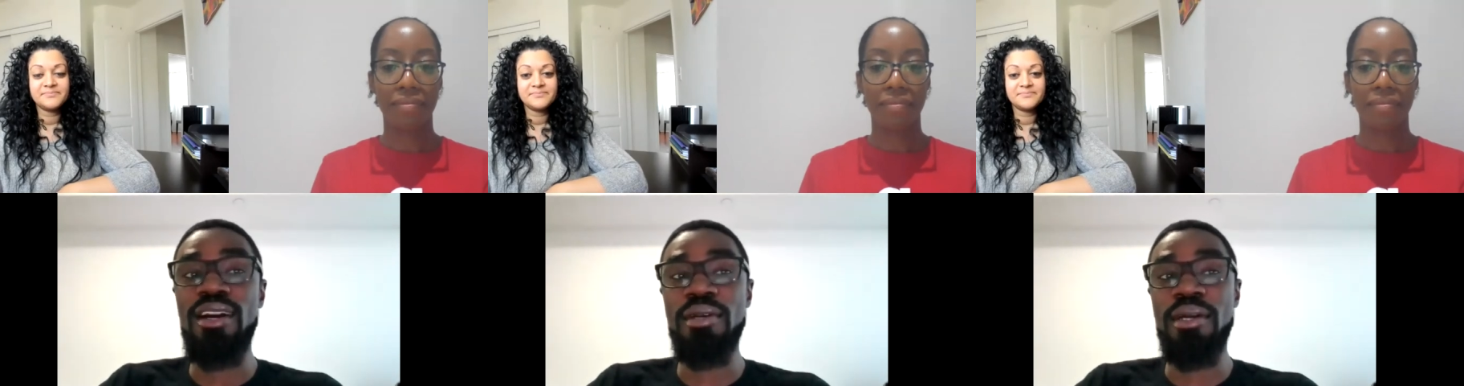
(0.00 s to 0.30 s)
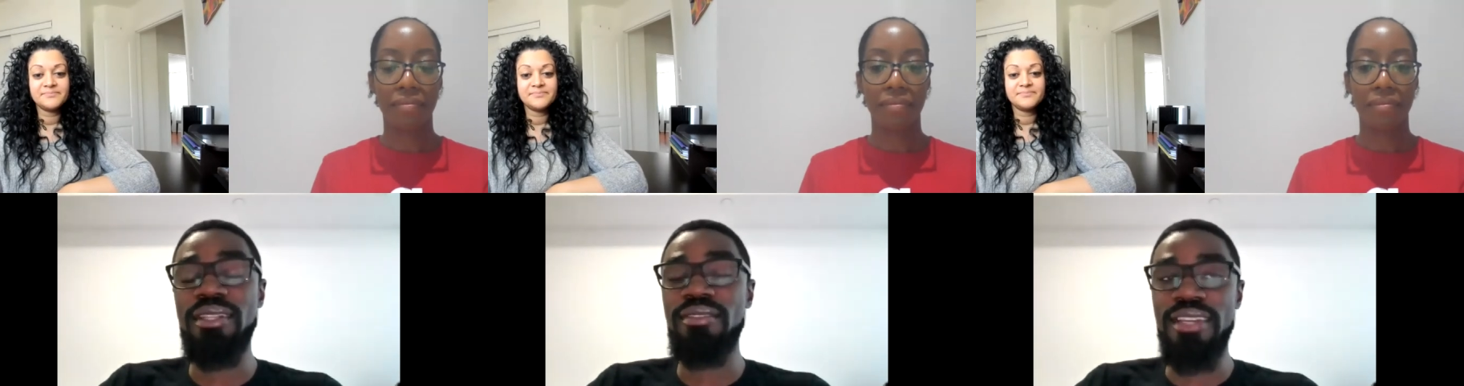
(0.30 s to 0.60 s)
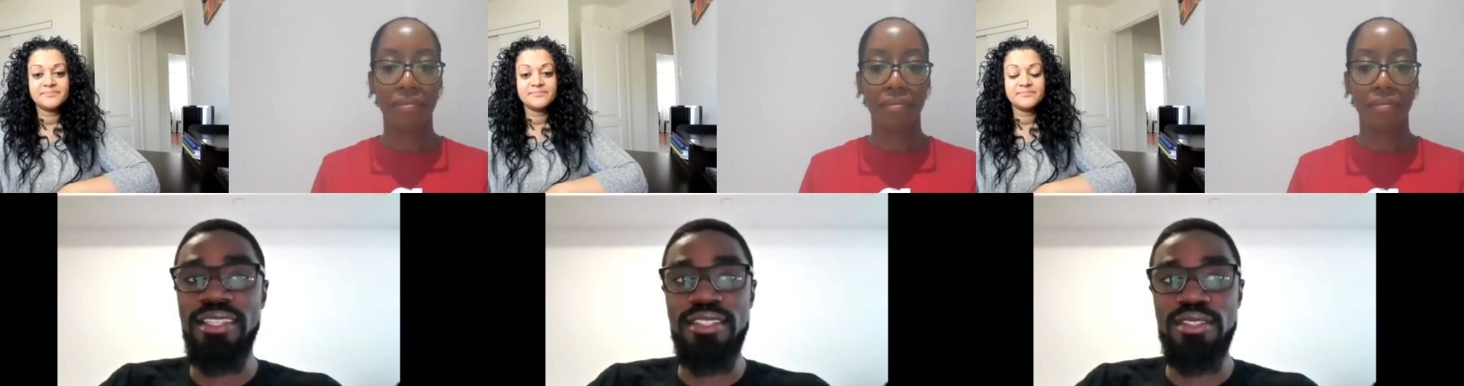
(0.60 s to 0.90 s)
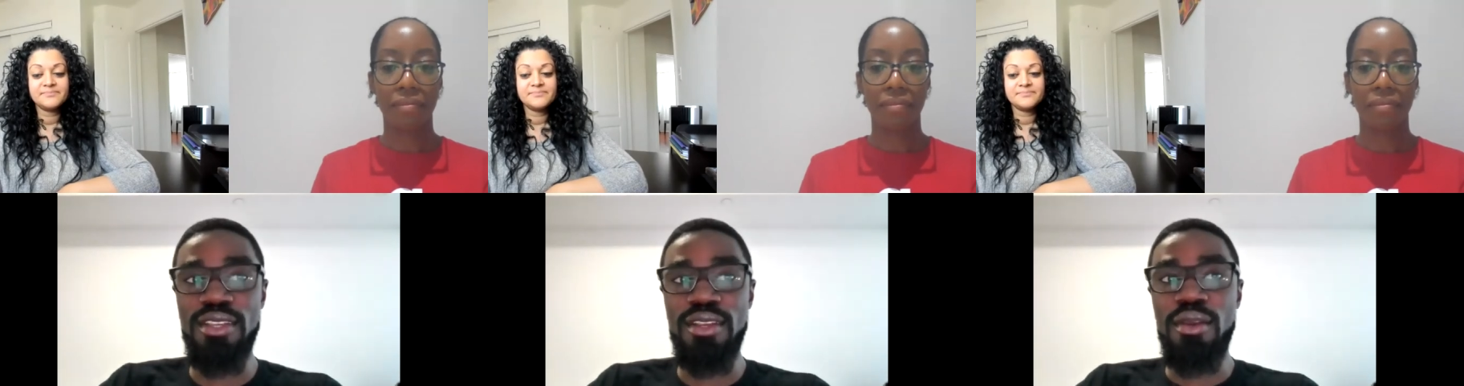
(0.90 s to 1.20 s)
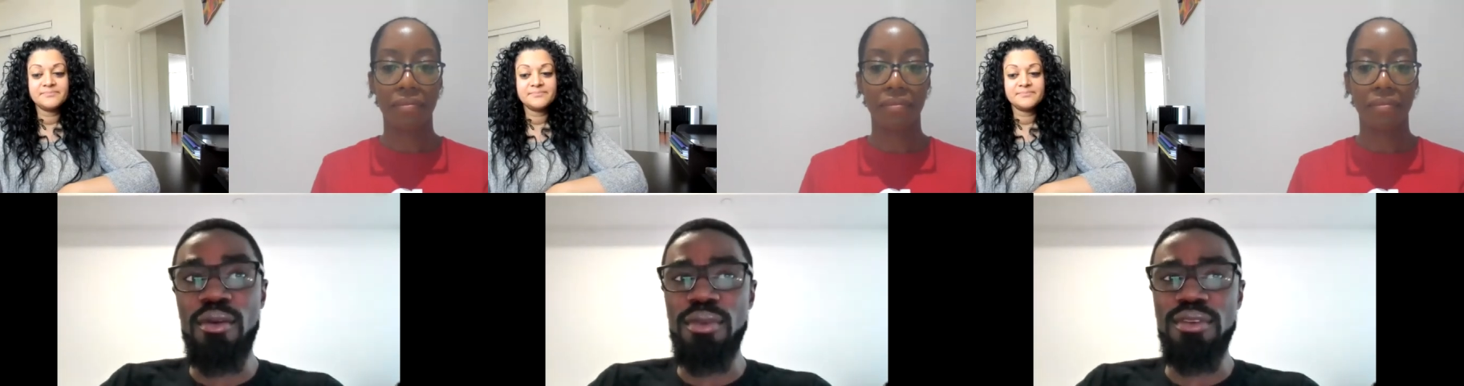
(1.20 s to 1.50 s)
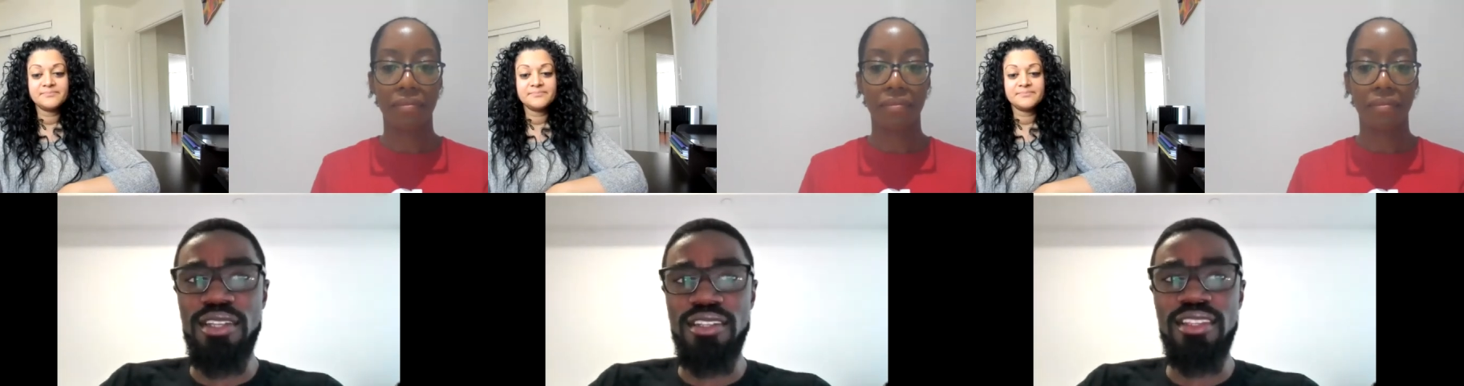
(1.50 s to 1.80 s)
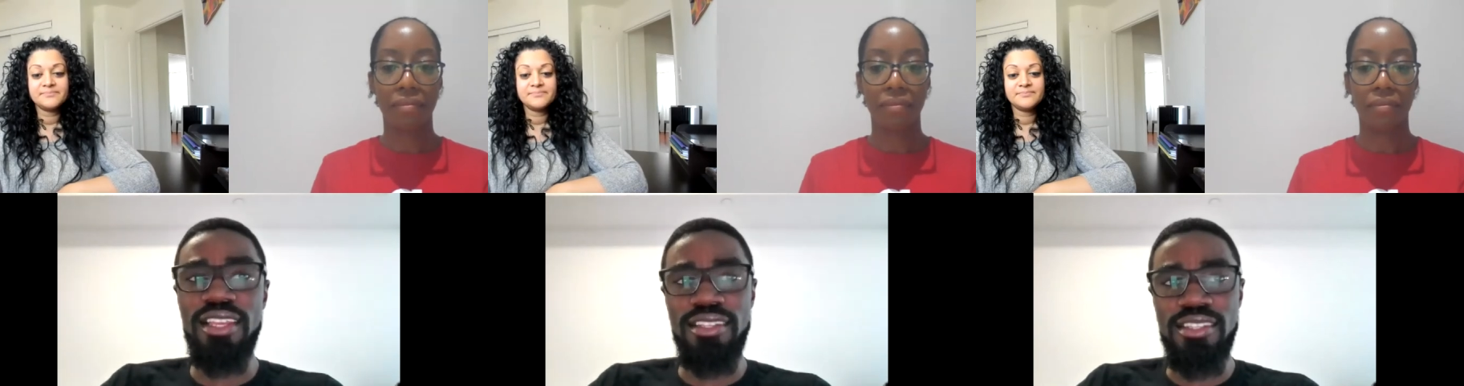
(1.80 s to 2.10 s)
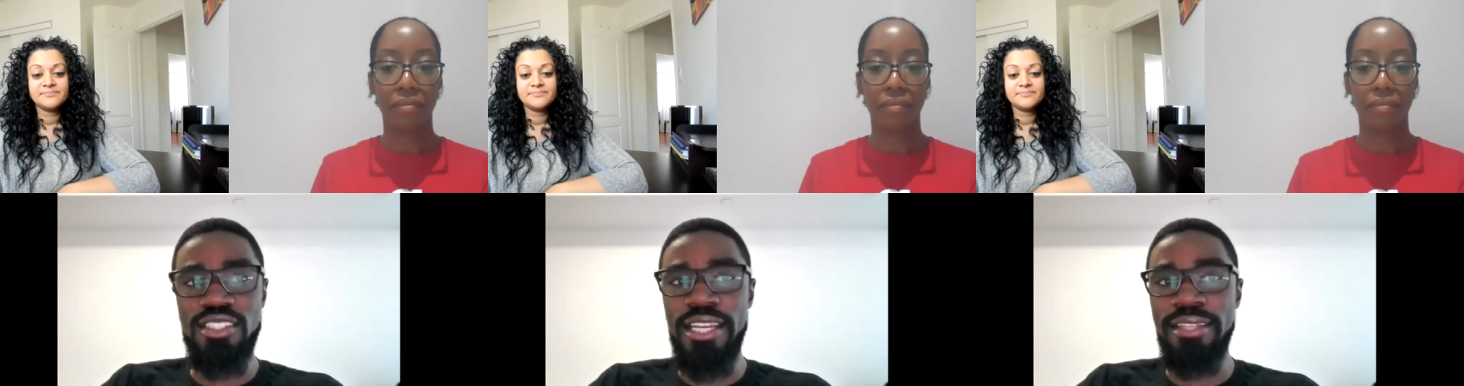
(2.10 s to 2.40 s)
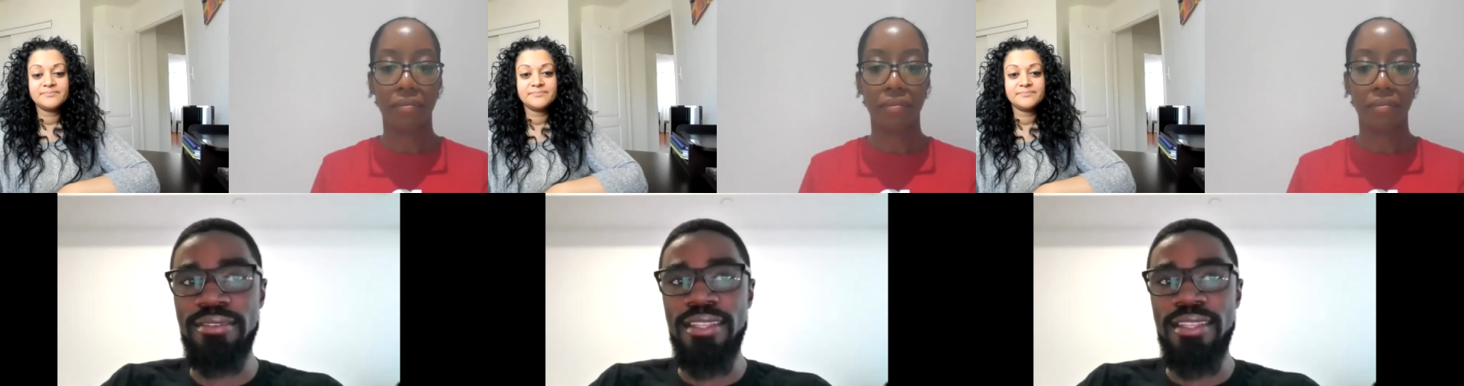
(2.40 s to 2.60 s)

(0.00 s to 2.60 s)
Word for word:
Speaker 1: upcoming events. Be sure to link in the chat.